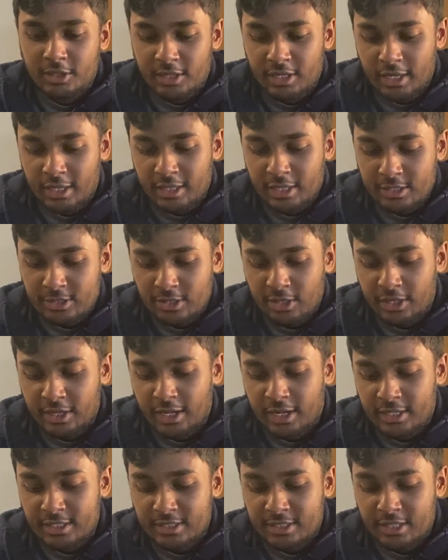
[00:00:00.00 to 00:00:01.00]
yeah, that's all I
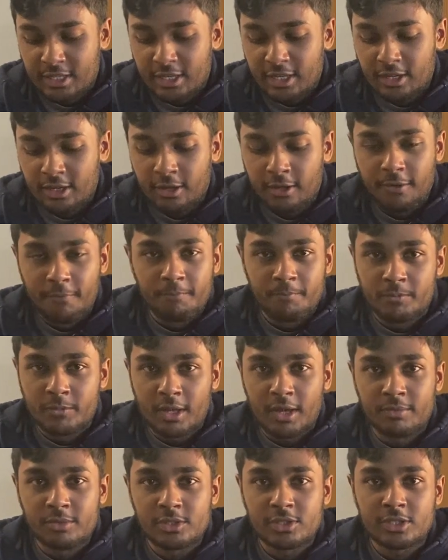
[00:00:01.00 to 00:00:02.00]
gotta say. Um,
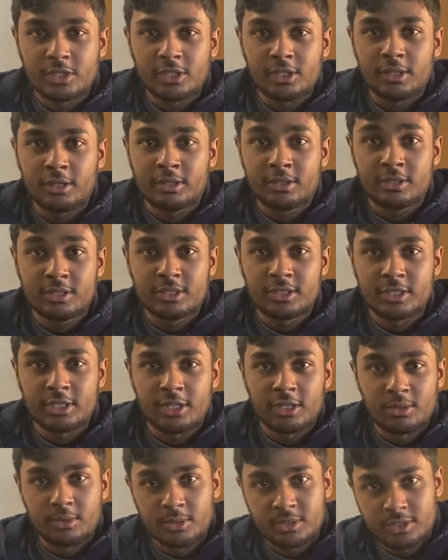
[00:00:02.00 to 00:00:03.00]
obviously, this
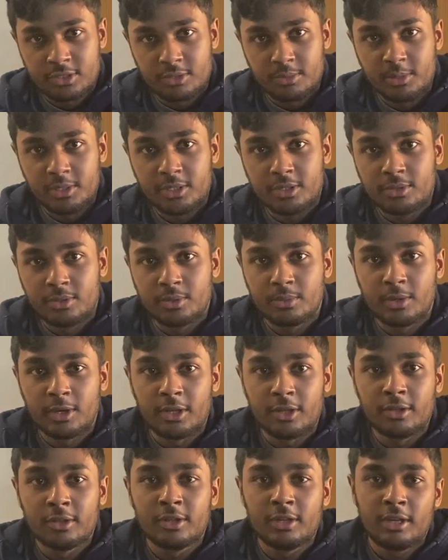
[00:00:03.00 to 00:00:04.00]
channel will still be doing
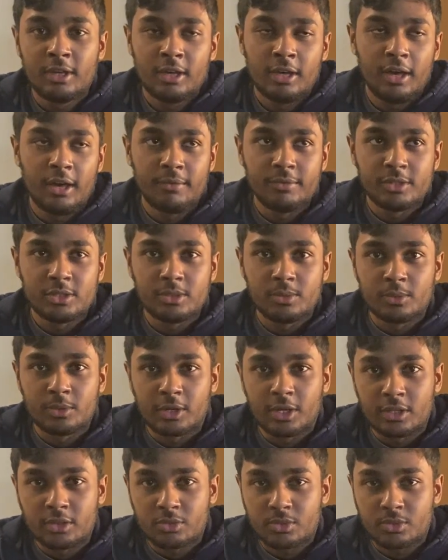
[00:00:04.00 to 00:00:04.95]
well. Obviously, we're at